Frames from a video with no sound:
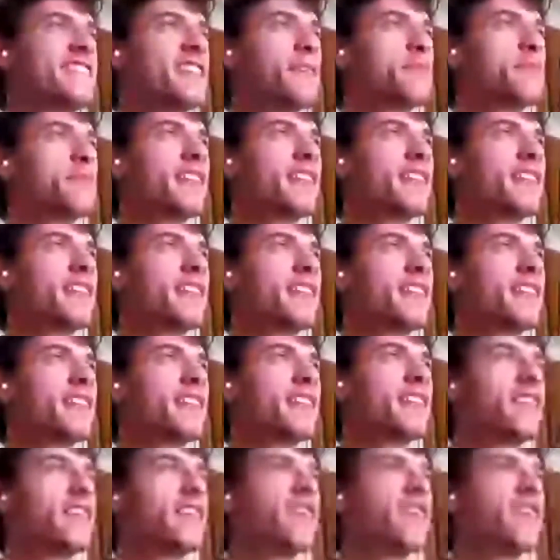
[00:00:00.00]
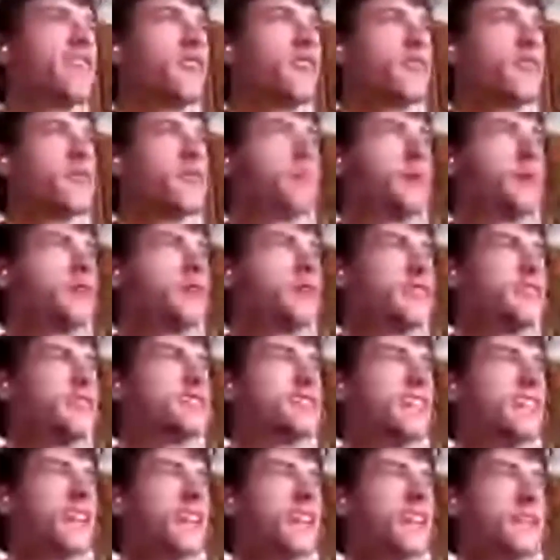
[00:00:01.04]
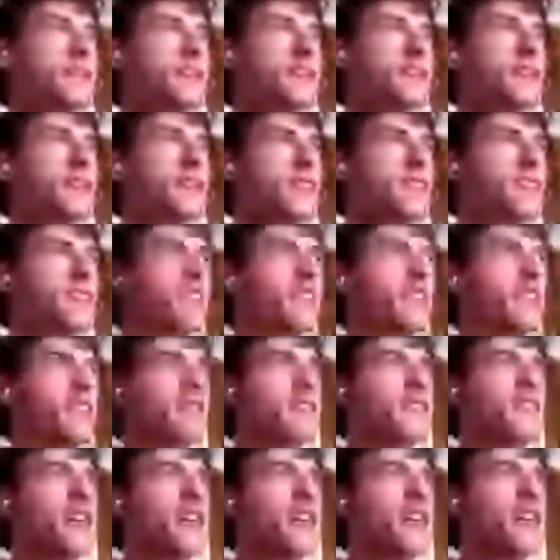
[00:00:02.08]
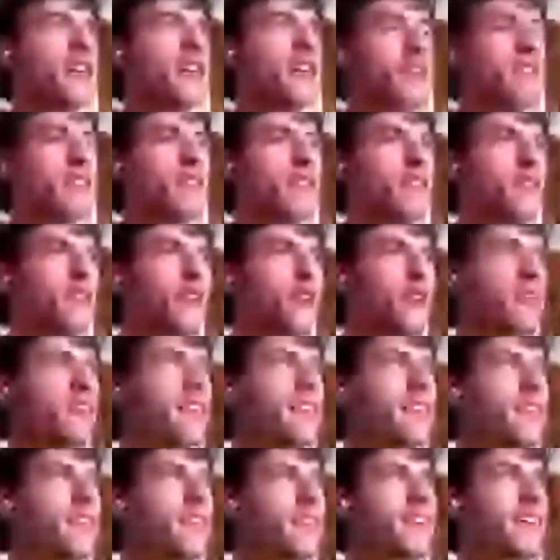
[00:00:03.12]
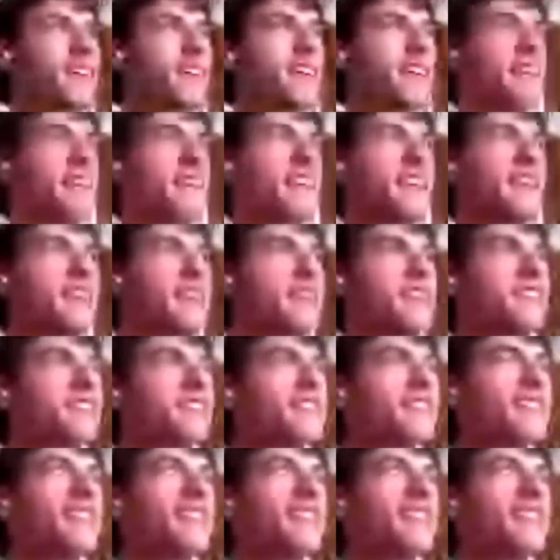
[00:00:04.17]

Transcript: something that every single person has ever dealt with. So it's